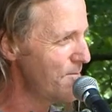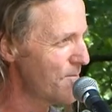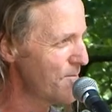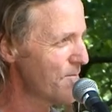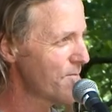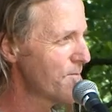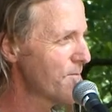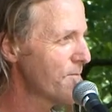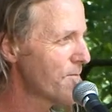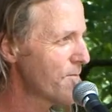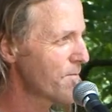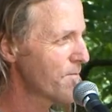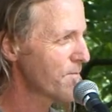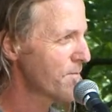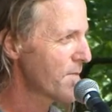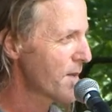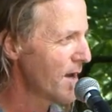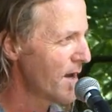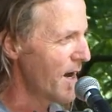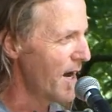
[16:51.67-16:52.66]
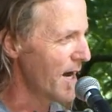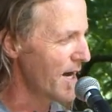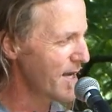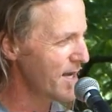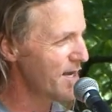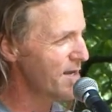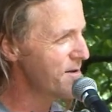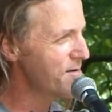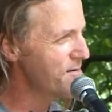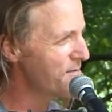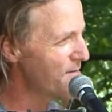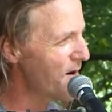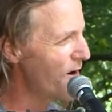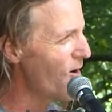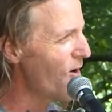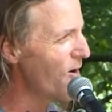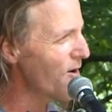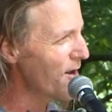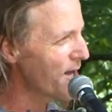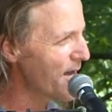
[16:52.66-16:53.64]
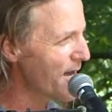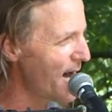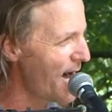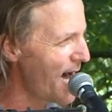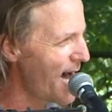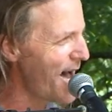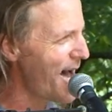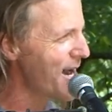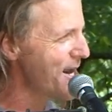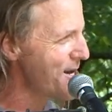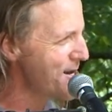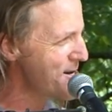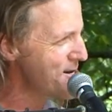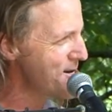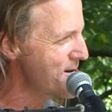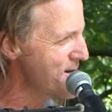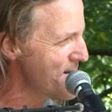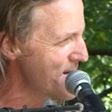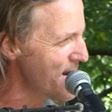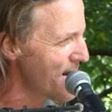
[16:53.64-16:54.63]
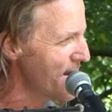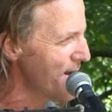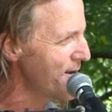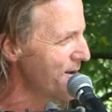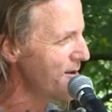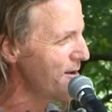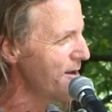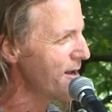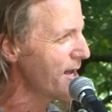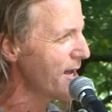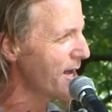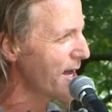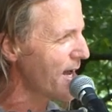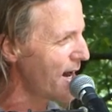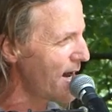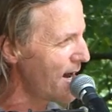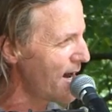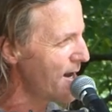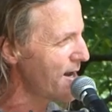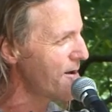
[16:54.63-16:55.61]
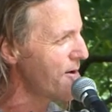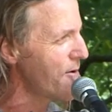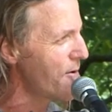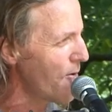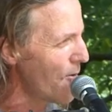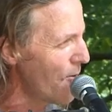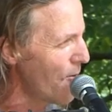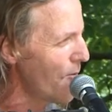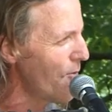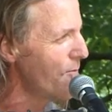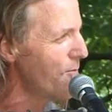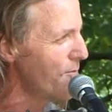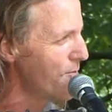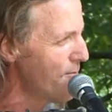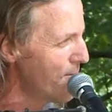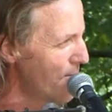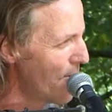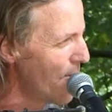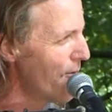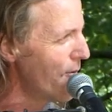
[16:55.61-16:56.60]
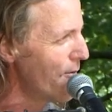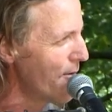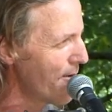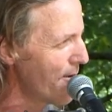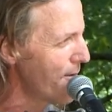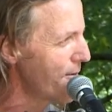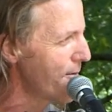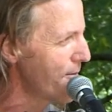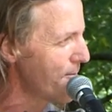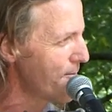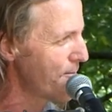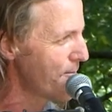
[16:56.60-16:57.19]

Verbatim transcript: I give all I got until I got no more.